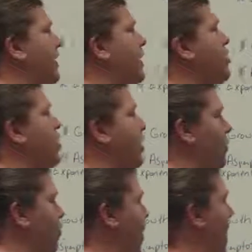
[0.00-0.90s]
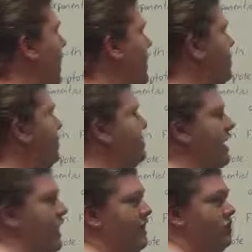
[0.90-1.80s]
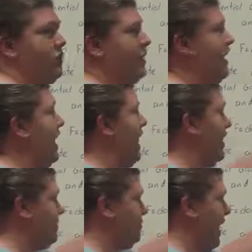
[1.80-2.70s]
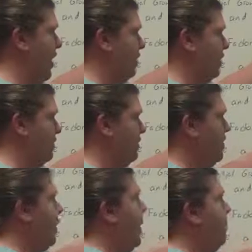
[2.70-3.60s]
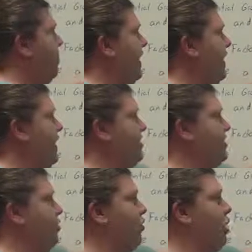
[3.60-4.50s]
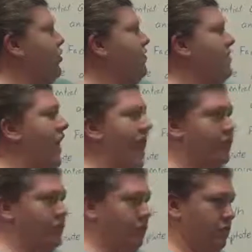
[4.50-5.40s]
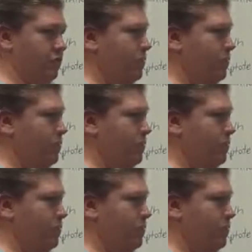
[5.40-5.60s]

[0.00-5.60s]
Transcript: In your y equals a to the b x power, b is the growth factor.